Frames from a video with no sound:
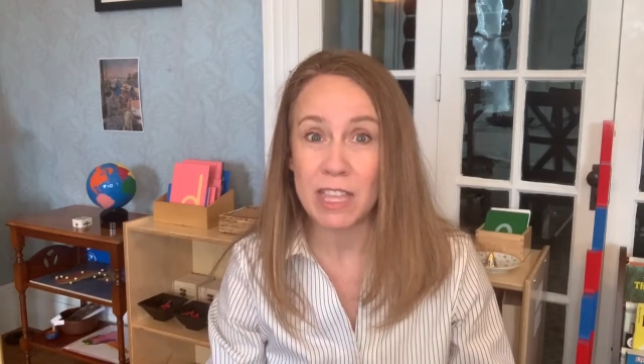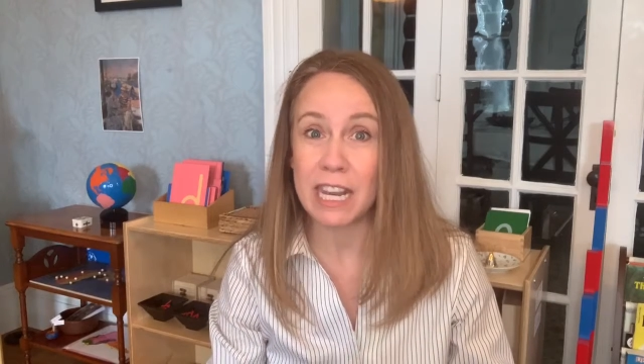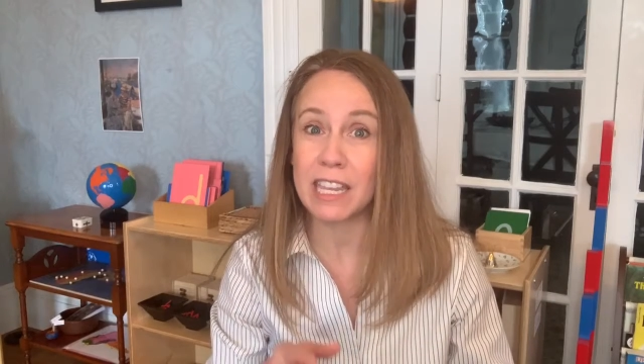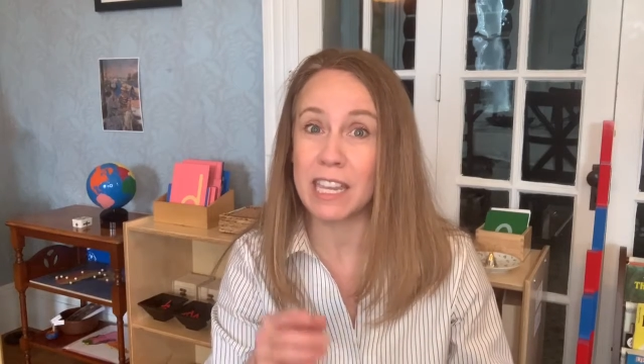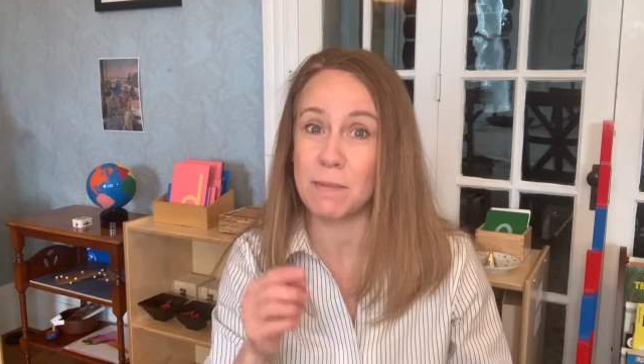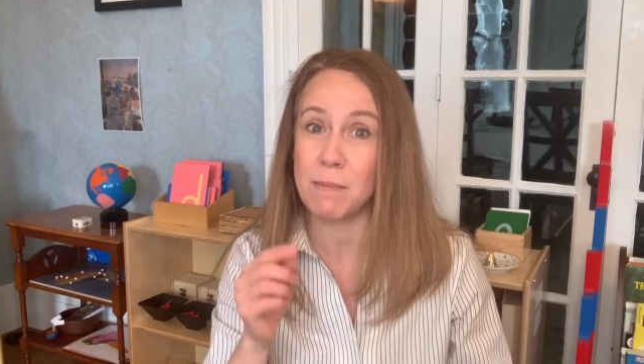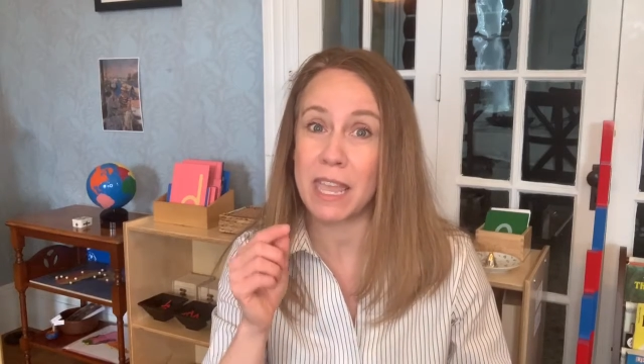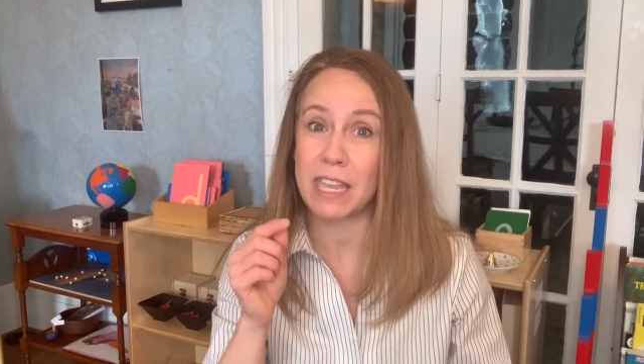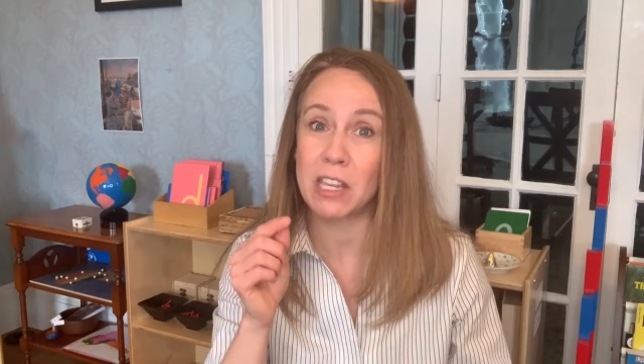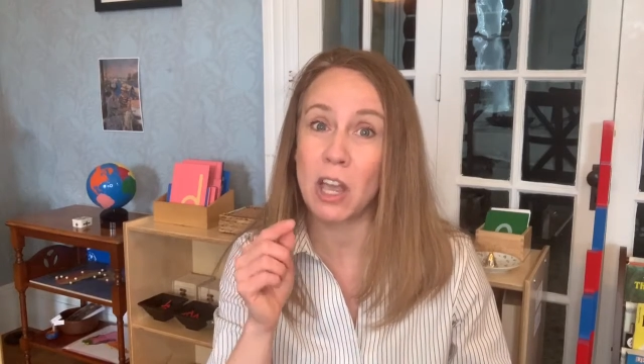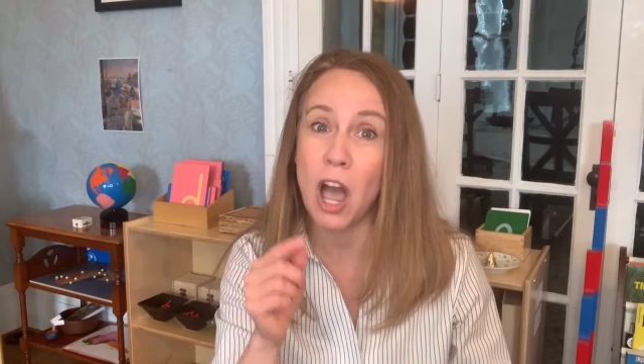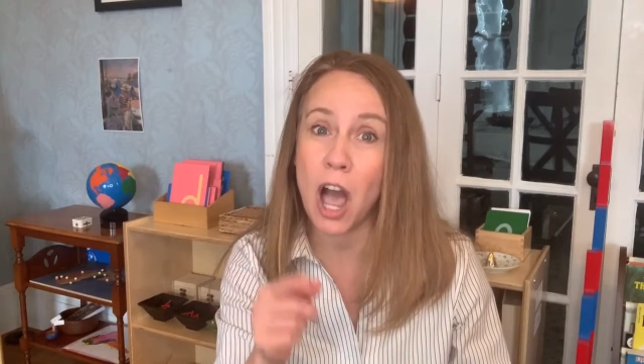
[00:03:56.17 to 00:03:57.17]
it can make
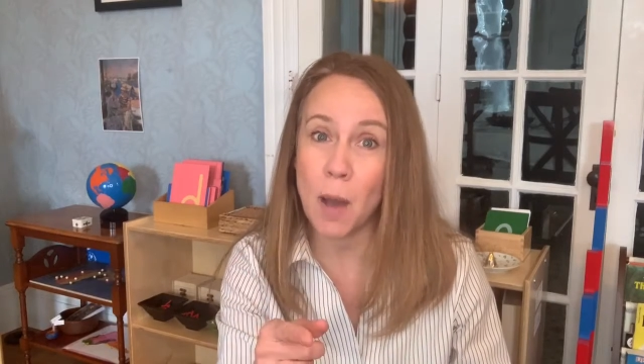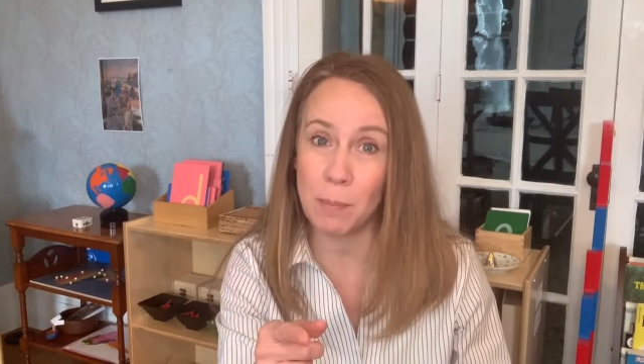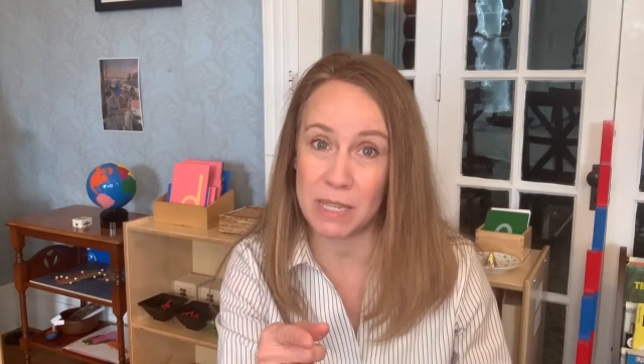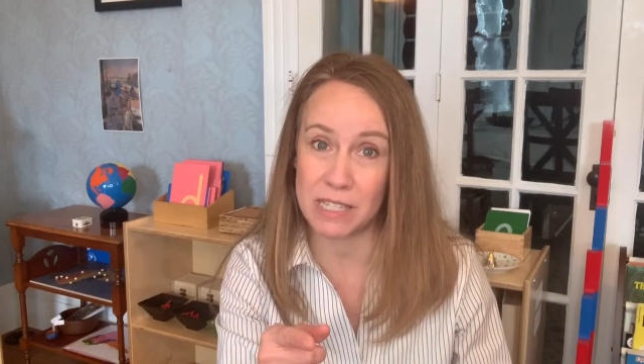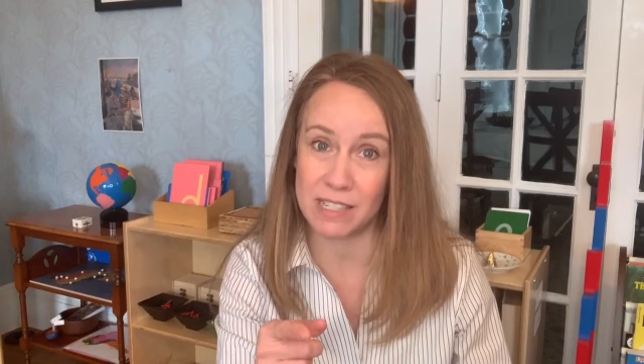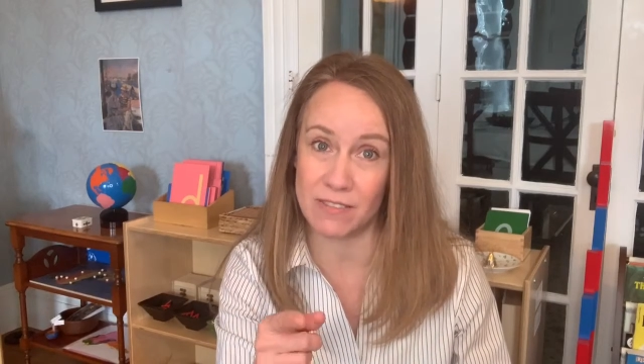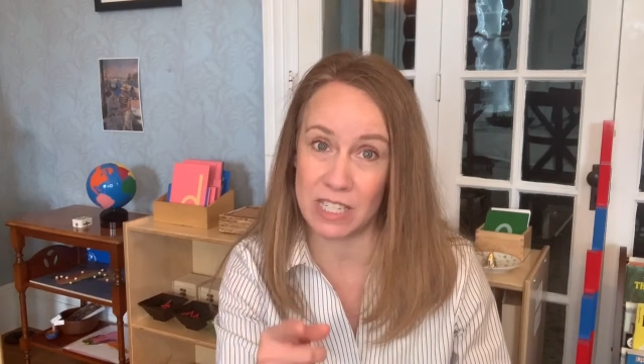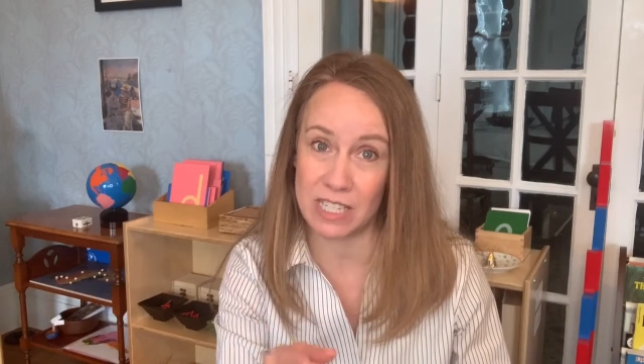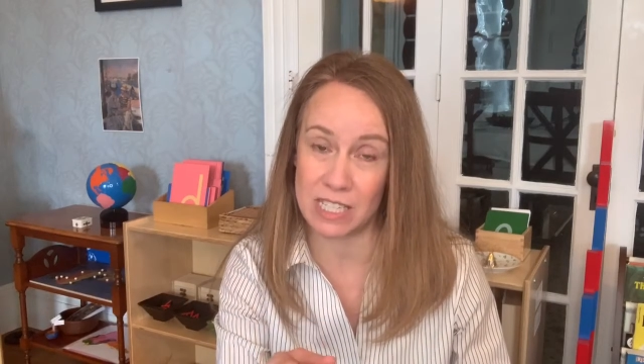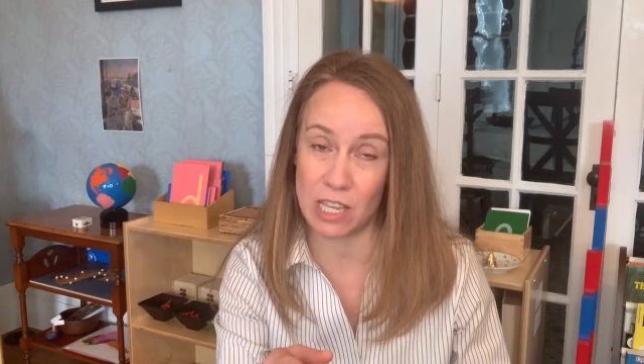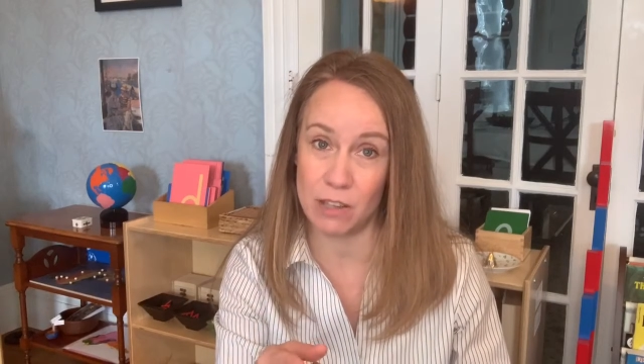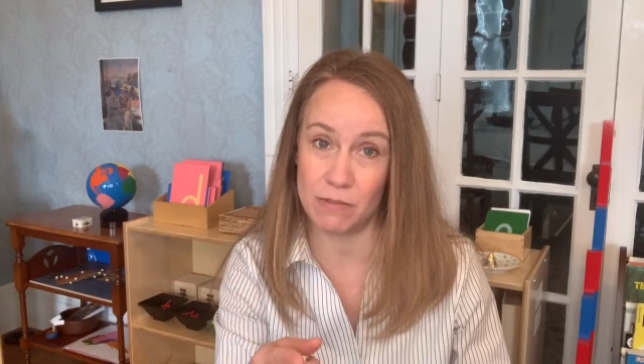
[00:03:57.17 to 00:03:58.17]
copies of
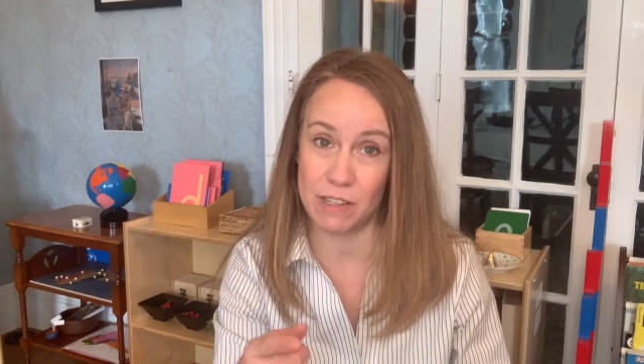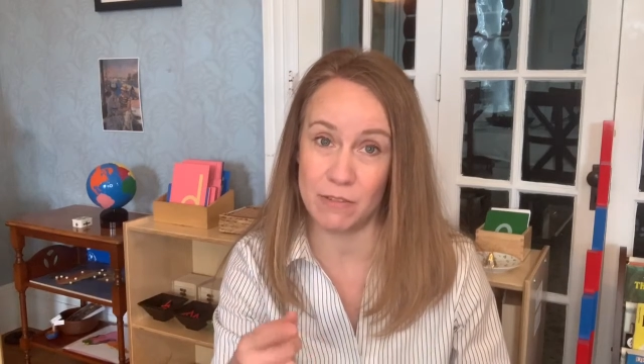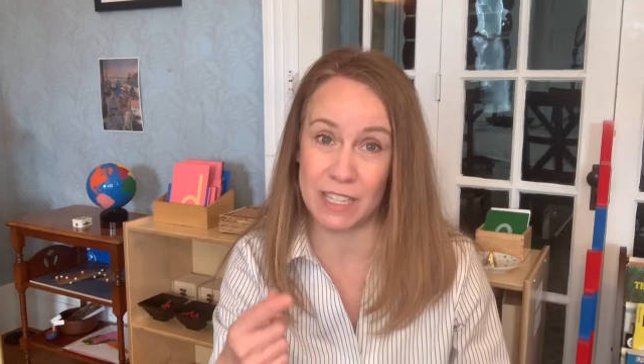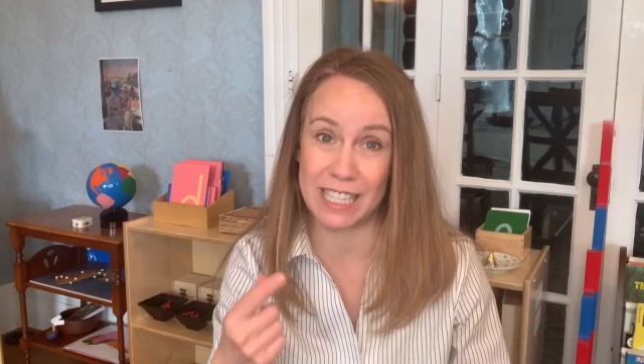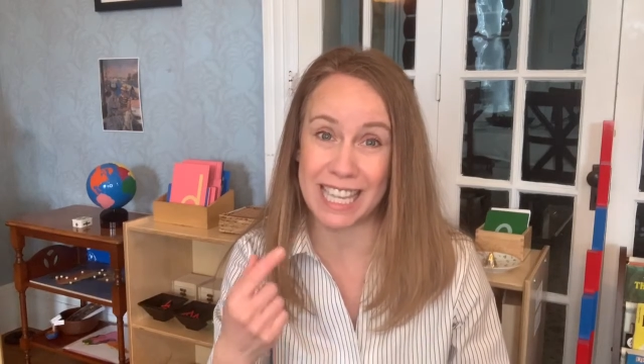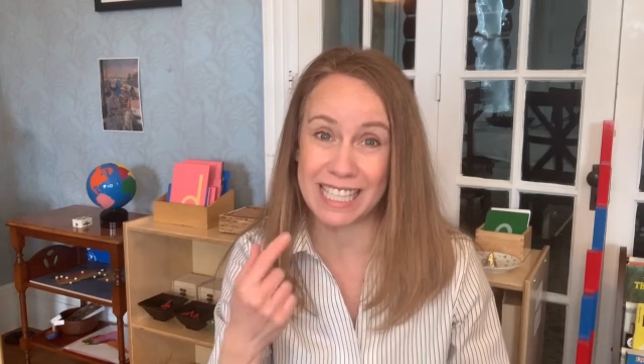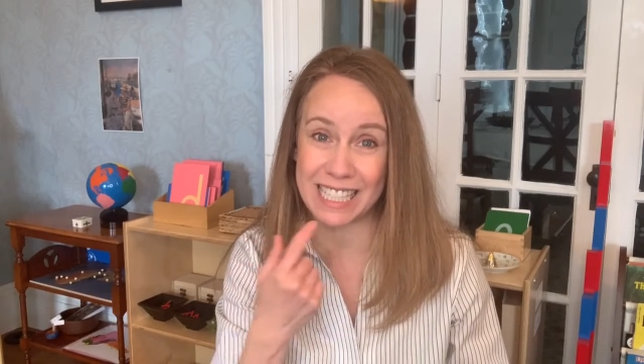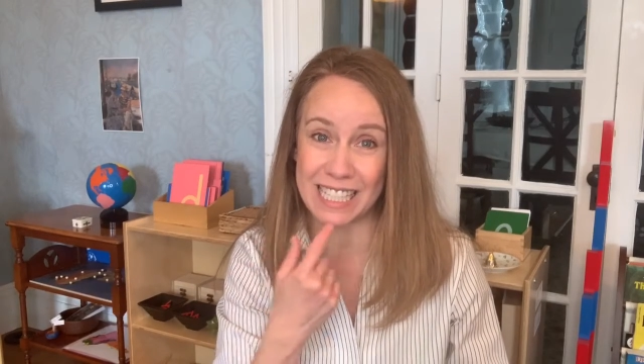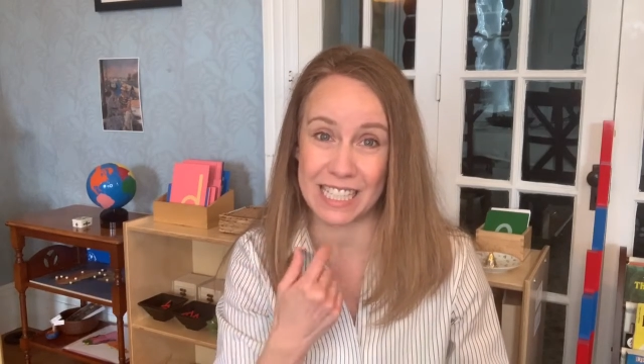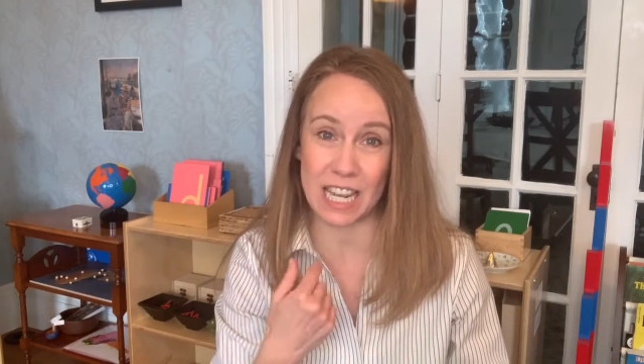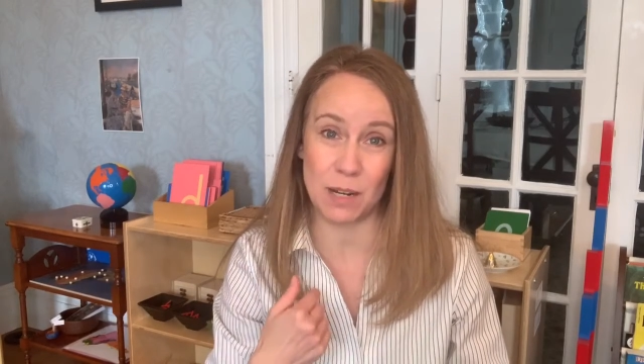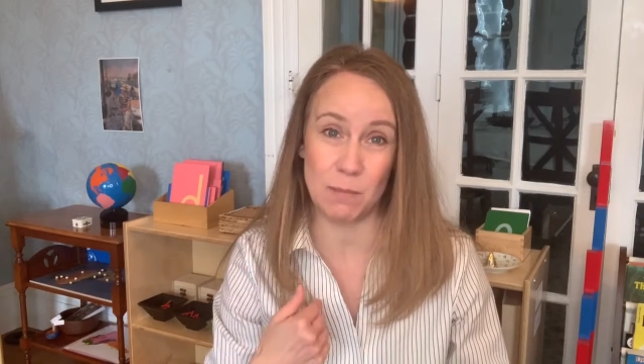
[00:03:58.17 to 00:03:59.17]
itself if it gets
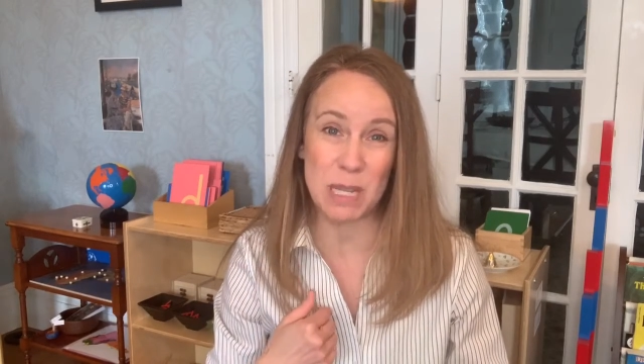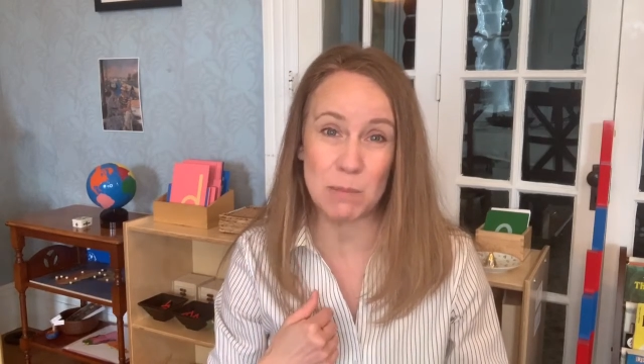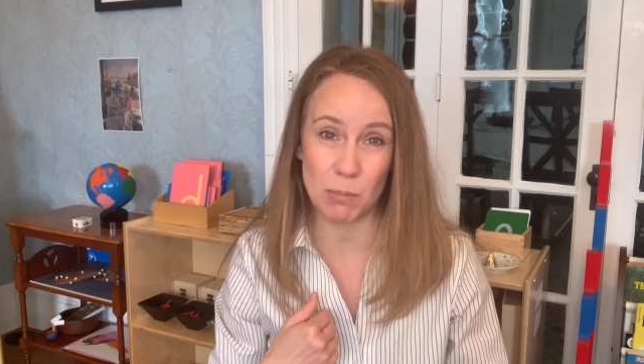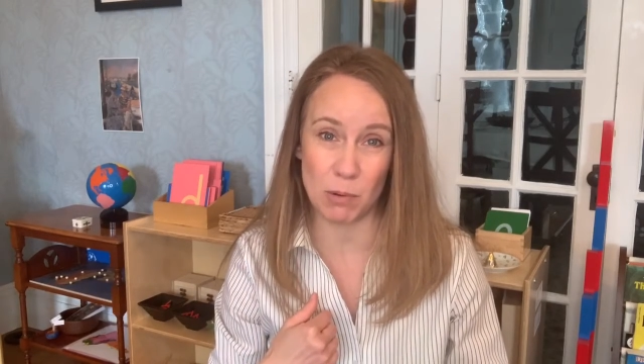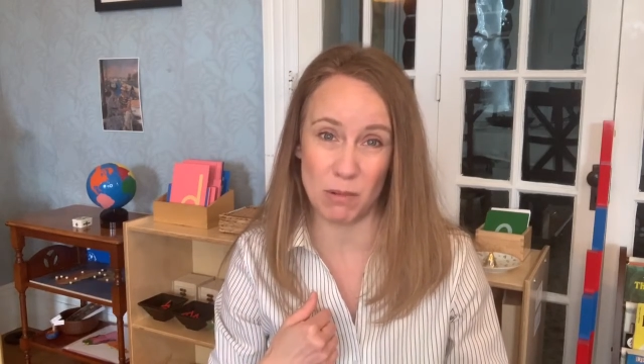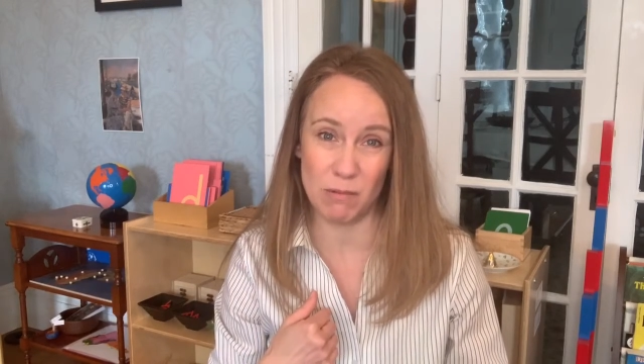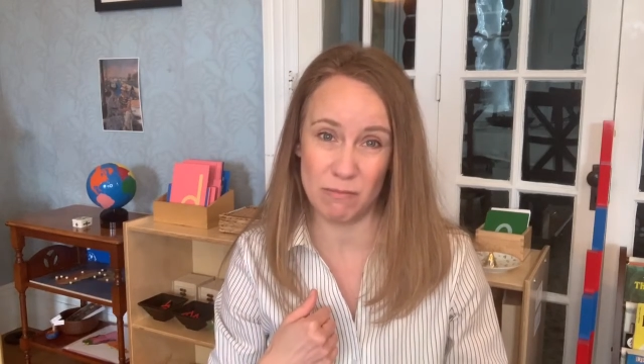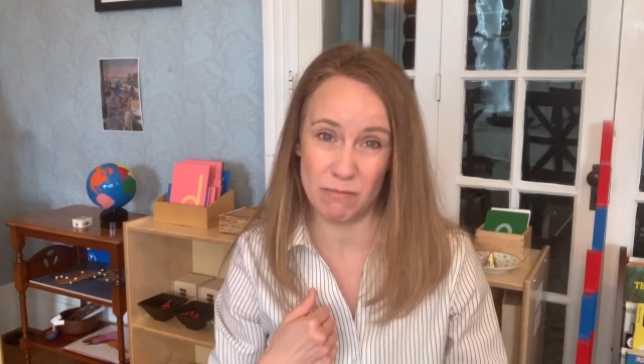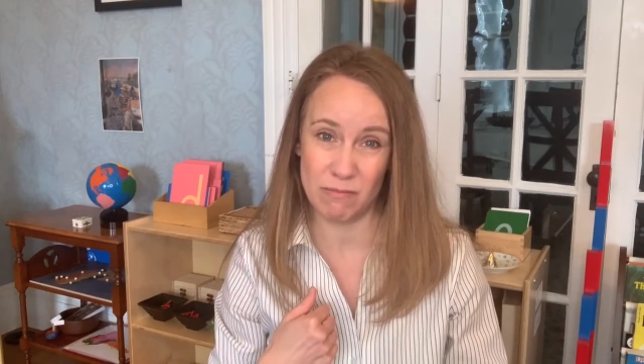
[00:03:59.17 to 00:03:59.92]
inside people,